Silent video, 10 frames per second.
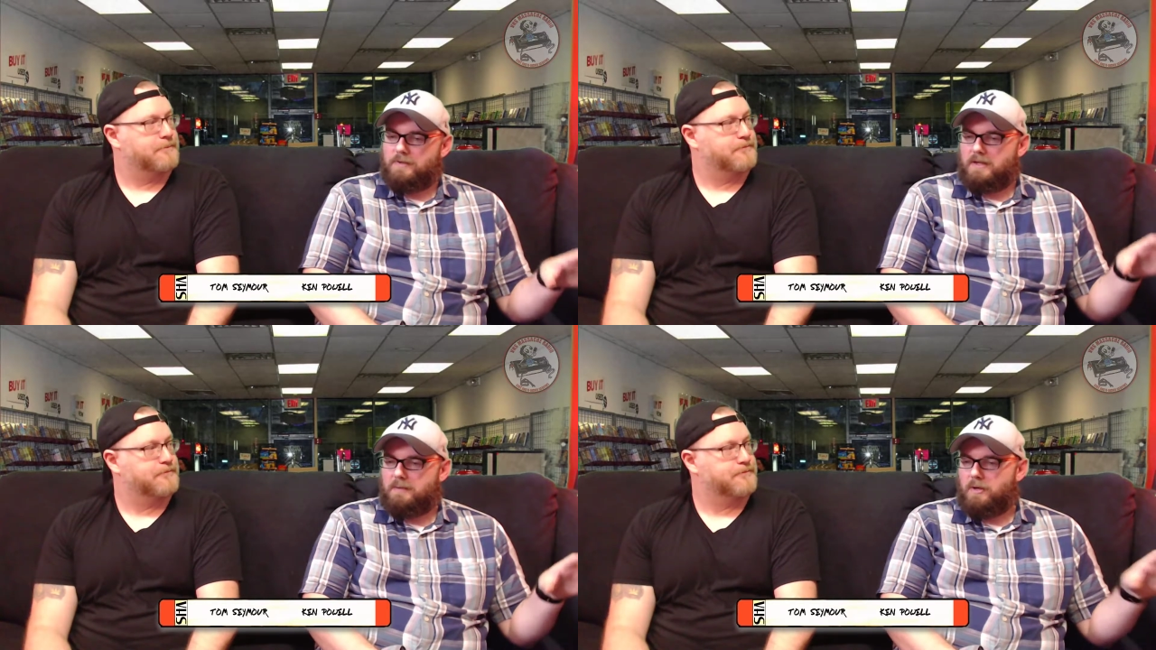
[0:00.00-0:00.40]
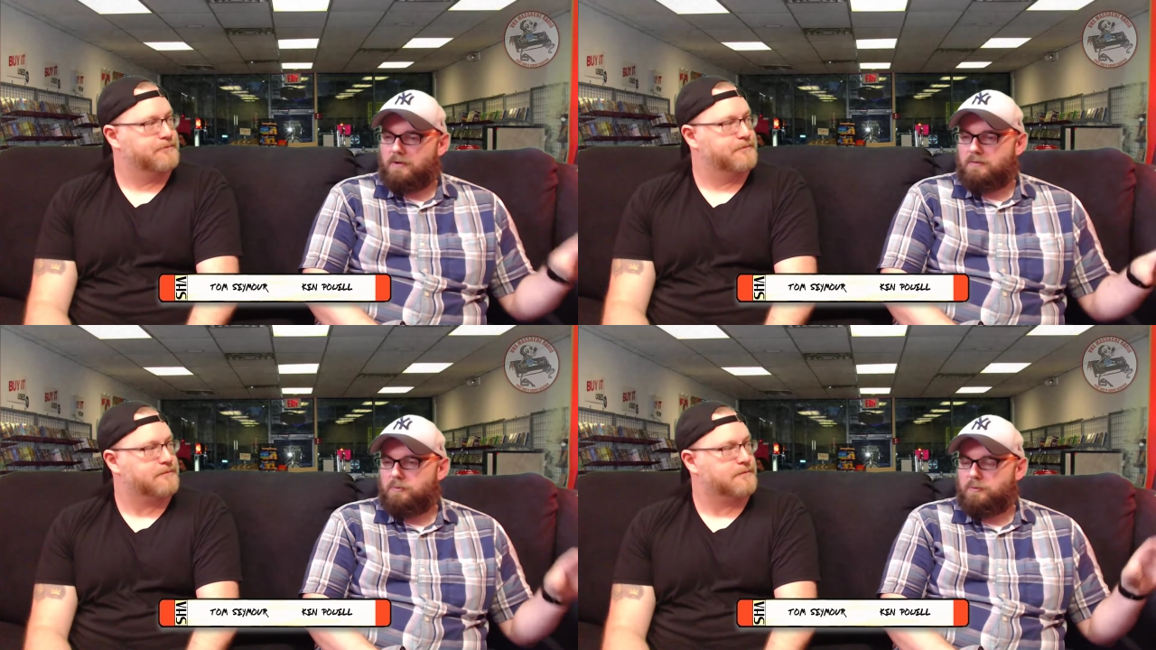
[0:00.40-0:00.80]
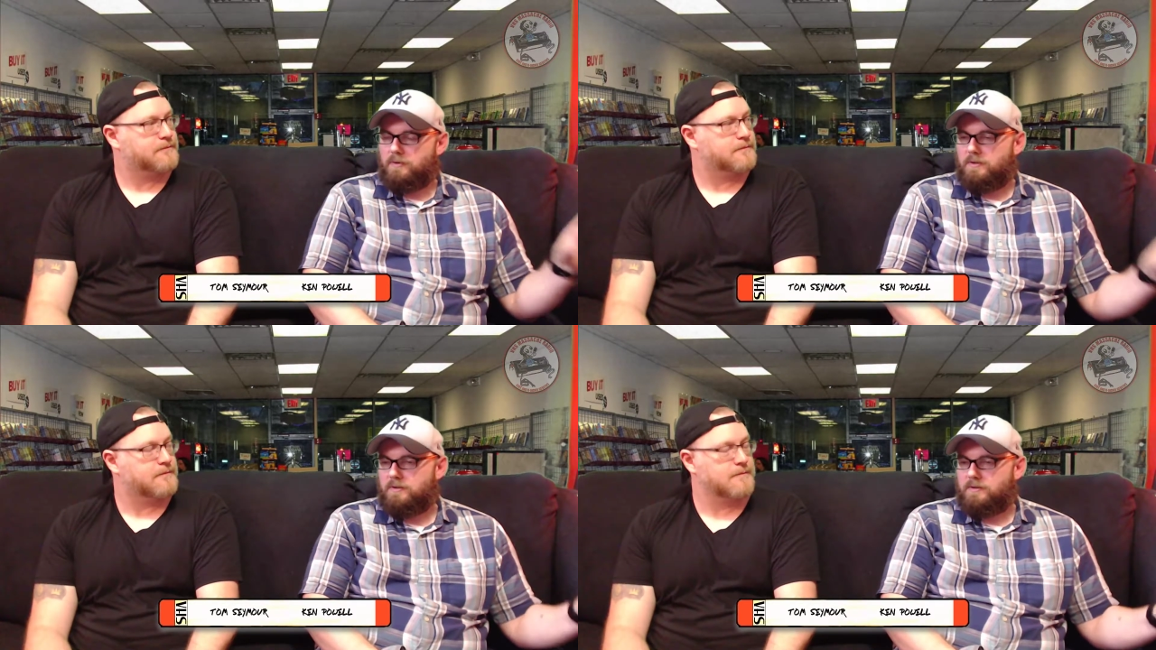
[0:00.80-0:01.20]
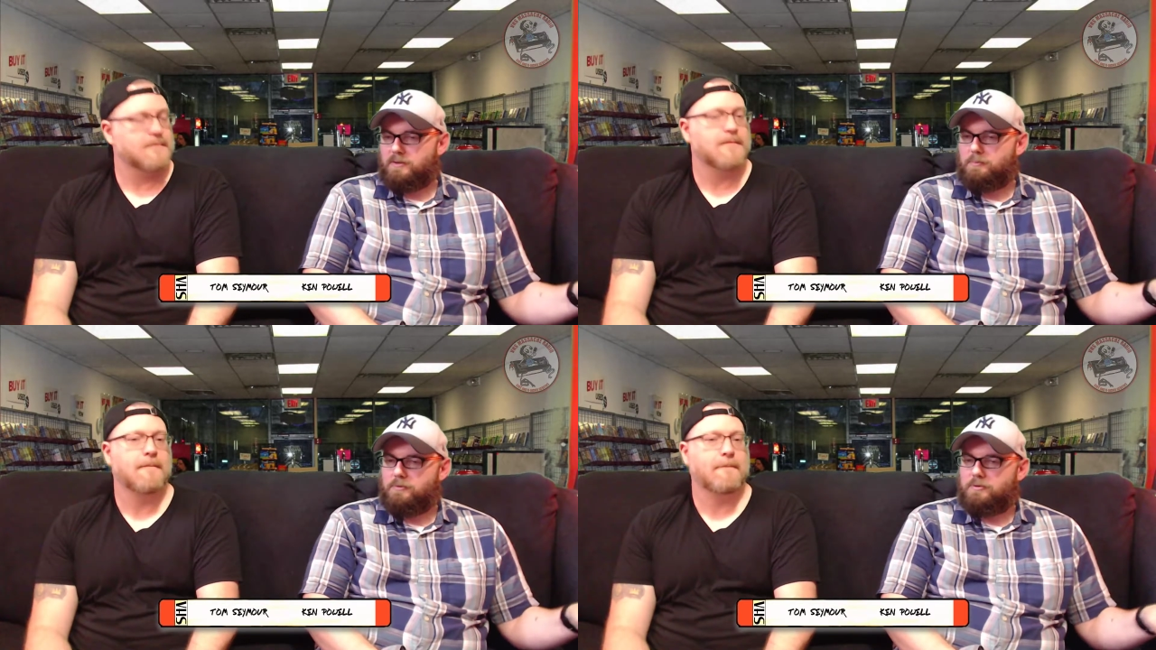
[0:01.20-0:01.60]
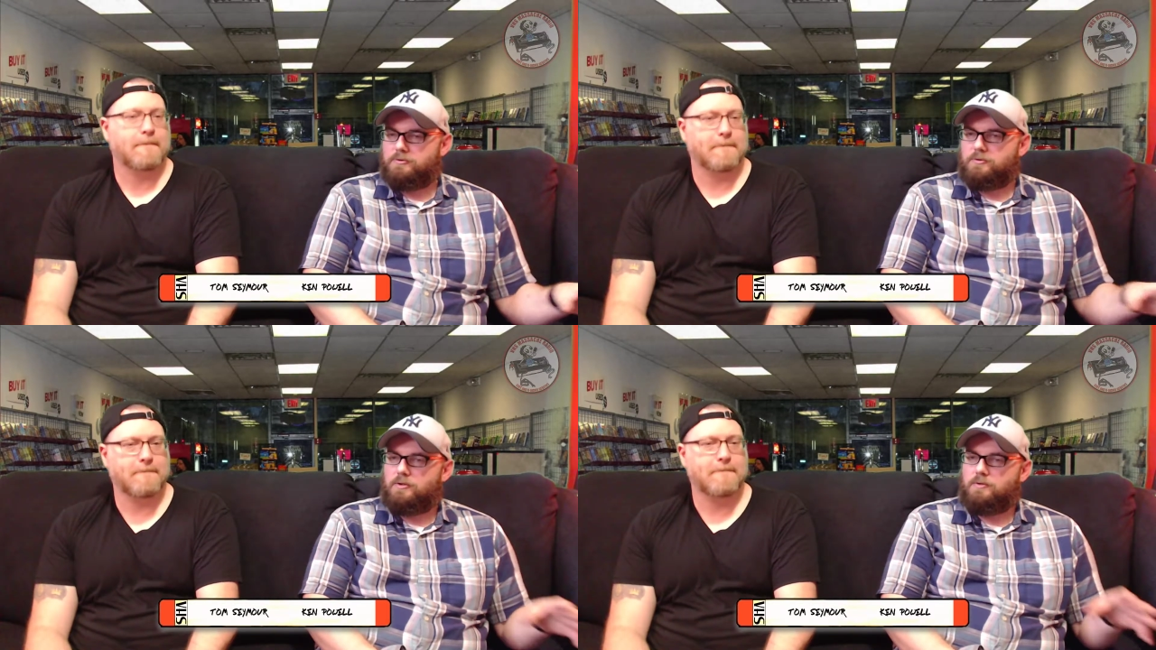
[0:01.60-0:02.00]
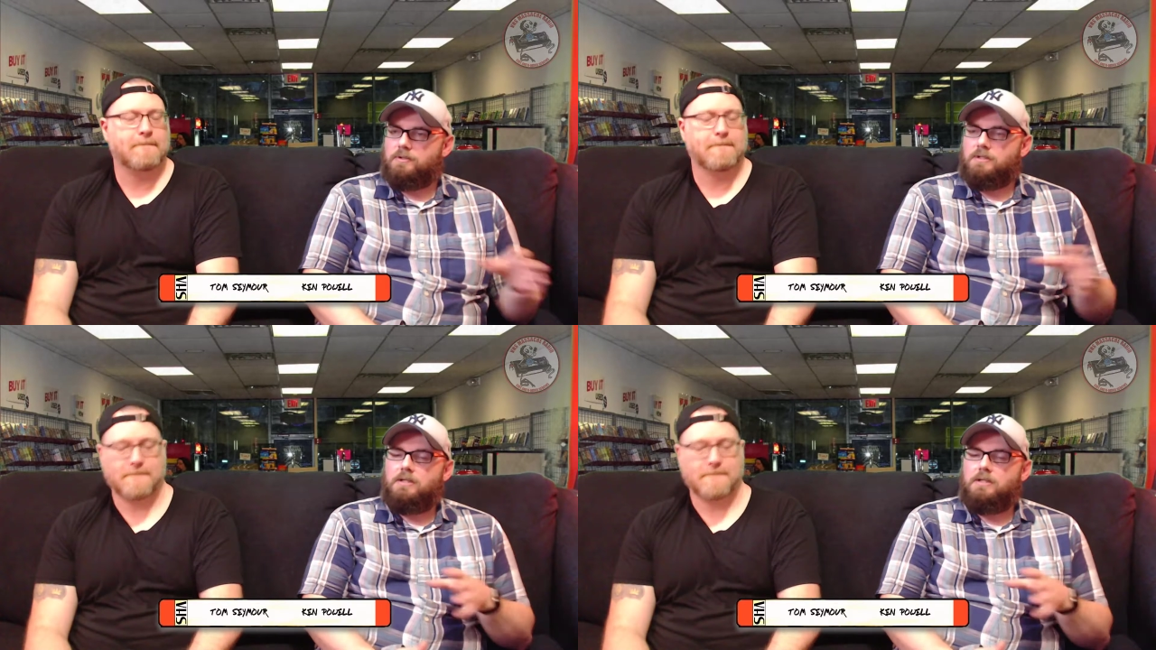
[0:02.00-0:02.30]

Speaker 1: that I bought on Blu-ray a couple years ago,